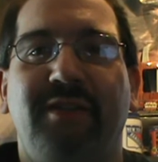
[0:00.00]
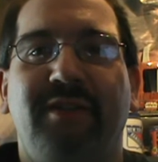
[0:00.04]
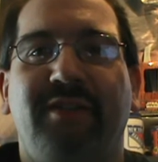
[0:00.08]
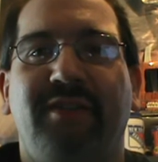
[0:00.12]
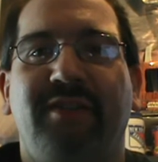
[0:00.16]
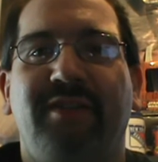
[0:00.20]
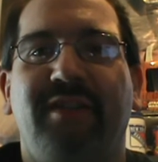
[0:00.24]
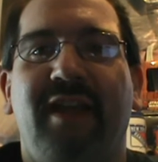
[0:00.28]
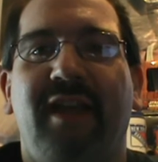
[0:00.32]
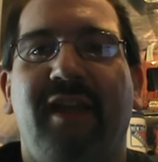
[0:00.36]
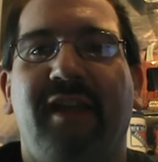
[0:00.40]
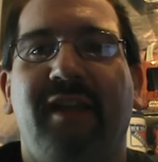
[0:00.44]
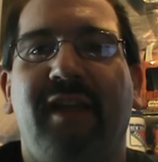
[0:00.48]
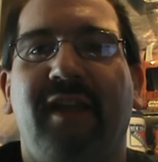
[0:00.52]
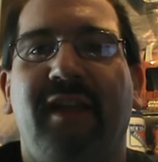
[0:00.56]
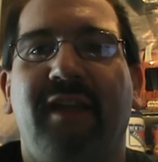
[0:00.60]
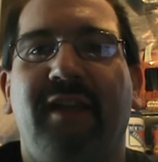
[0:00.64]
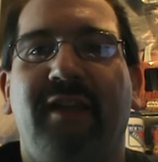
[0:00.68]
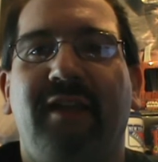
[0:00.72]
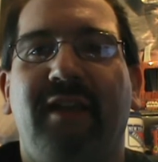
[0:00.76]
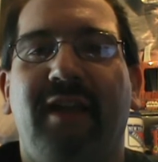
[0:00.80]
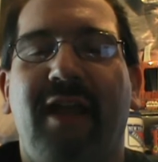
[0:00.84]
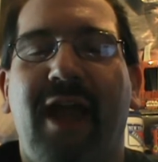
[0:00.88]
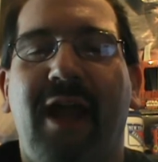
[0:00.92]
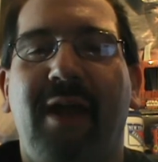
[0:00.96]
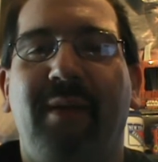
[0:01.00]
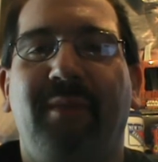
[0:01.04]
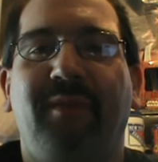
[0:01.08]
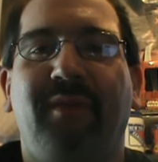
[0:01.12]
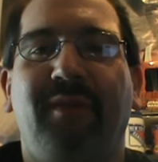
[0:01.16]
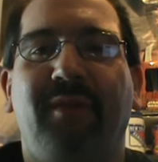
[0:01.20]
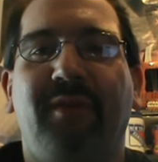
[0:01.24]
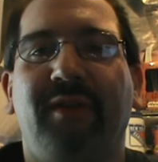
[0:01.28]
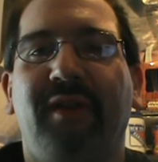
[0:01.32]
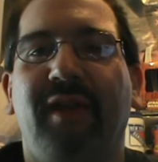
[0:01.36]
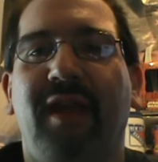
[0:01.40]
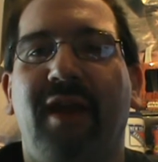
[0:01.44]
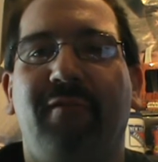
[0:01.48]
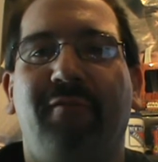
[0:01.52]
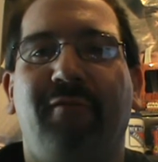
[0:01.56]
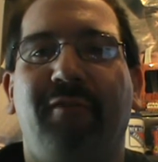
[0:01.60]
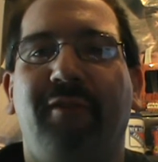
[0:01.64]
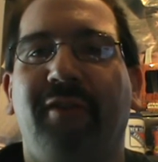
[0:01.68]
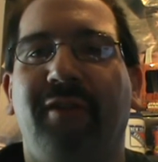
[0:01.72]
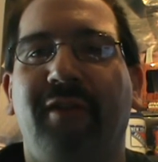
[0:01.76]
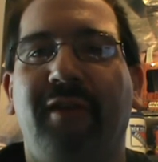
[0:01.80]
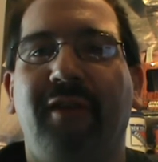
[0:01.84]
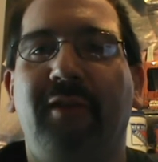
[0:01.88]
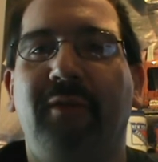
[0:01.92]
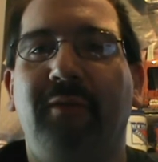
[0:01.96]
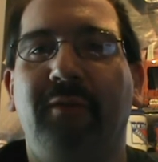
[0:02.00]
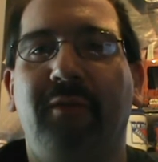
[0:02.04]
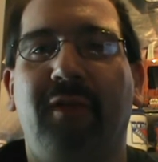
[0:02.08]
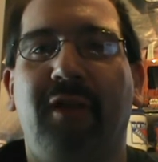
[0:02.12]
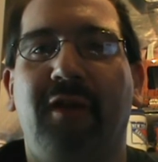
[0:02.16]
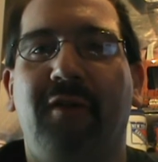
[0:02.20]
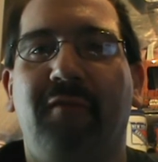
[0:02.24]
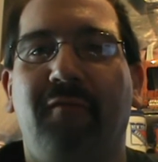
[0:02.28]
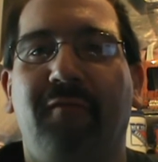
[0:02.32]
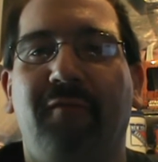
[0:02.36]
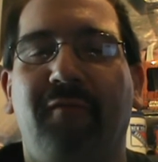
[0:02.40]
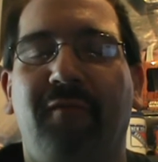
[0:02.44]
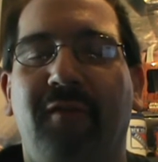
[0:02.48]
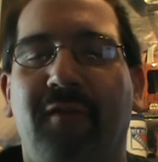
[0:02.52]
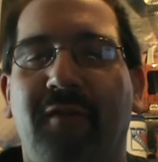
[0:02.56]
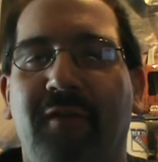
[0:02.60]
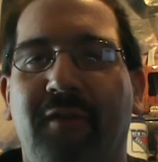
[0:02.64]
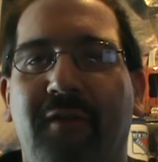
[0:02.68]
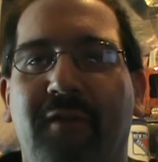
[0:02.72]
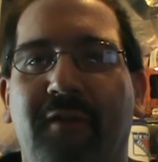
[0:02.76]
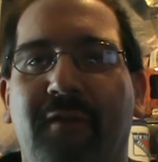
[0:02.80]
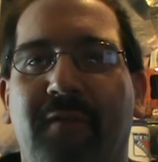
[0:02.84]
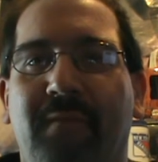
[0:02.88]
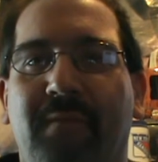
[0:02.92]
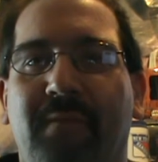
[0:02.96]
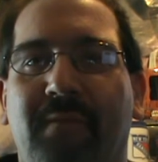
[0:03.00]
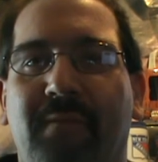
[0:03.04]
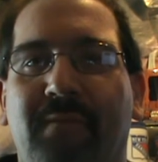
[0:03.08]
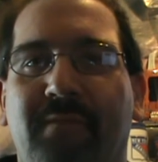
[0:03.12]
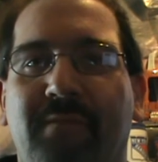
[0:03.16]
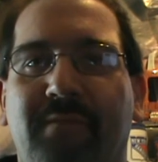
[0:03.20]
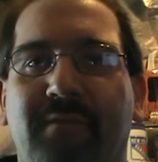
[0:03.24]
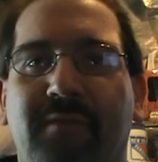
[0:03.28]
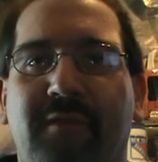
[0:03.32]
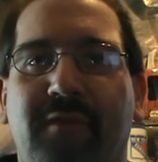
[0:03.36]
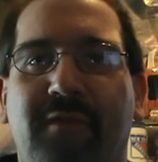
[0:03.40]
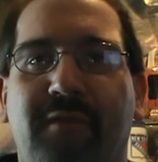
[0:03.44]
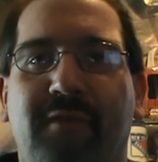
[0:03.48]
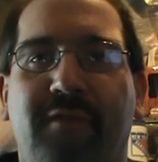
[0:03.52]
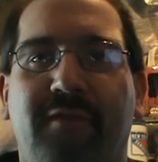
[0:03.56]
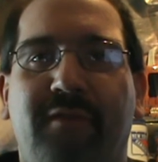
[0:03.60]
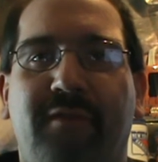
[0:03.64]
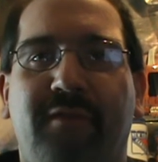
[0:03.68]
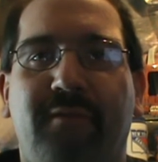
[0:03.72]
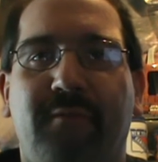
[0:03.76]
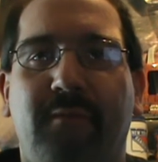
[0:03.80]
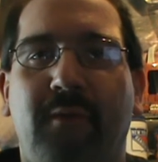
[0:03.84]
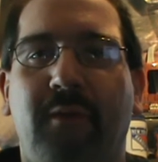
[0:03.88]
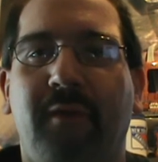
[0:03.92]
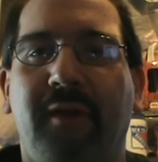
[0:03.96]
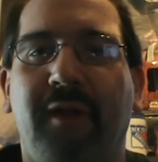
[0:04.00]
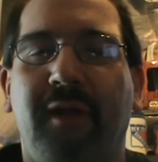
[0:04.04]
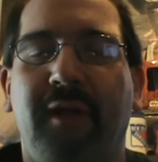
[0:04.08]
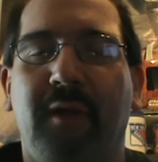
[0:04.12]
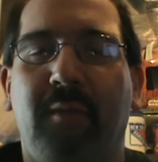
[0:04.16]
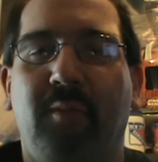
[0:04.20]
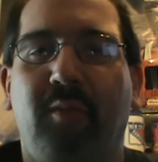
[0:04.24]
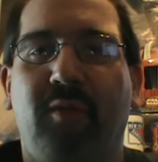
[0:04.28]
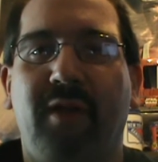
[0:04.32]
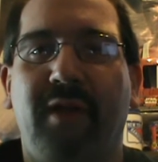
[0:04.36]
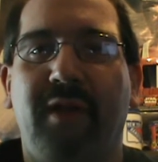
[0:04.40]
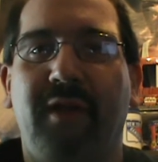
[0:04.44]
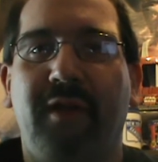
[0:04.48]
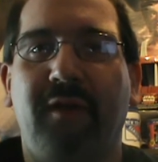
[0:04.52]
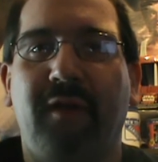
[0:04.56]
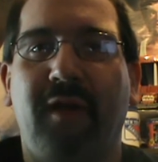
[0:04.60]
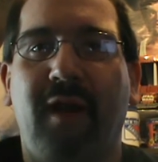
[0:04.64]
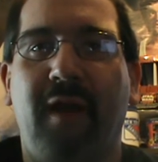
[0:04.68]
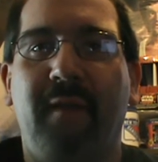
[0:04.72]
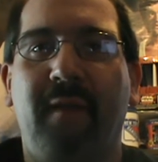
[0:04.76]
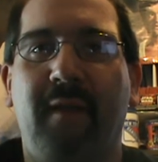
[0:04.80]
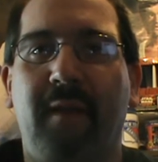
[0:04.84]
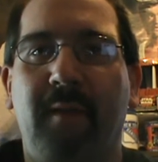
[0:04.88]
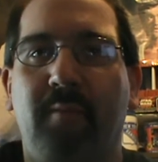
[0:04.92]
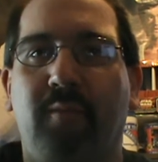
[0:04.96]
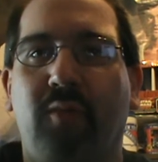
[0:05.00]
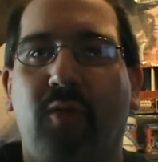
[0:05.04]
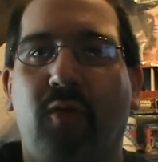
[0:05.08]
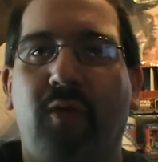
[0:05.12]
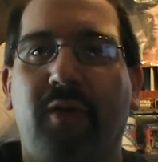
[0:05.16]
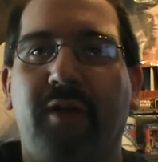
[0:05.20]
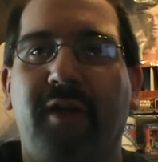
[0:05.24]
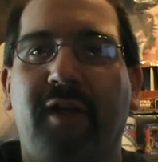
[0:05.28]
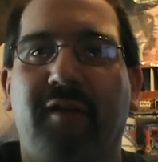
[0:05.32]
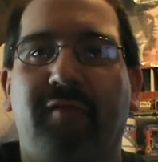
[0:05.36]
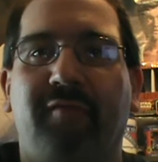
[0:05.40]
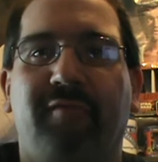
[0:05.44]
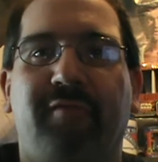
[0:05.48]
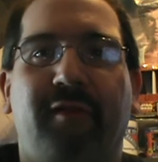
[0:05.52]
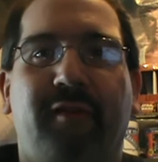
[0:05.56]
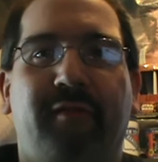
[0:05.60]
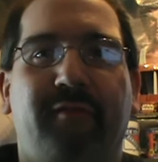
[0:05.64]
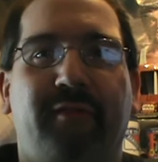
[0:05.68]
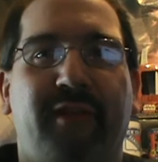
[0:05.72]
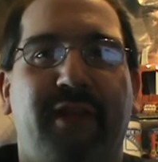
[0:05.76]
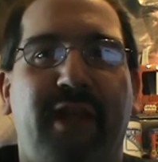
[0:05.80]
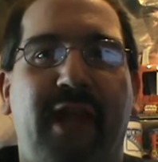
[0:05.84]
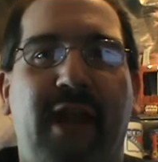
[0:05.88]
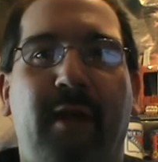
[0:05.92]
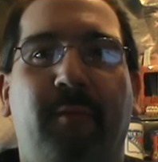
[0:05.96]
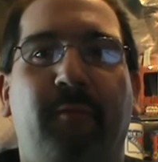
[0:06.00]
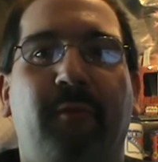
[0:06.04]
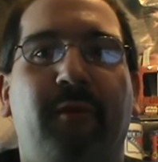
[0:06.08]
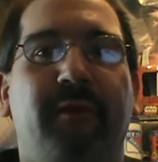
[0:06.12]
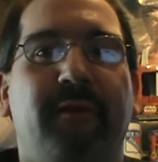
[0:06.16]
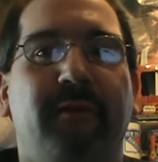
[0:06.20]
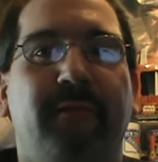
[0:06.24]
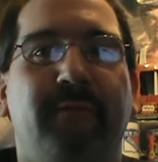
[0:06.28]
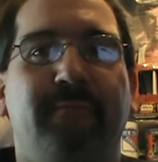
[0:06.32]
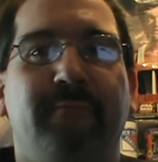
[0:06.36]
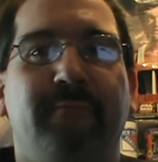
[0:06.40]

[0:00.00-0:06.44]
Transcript: just taking absolutely everything you love, throwing it in a blender, and then pouring it in front of a camera.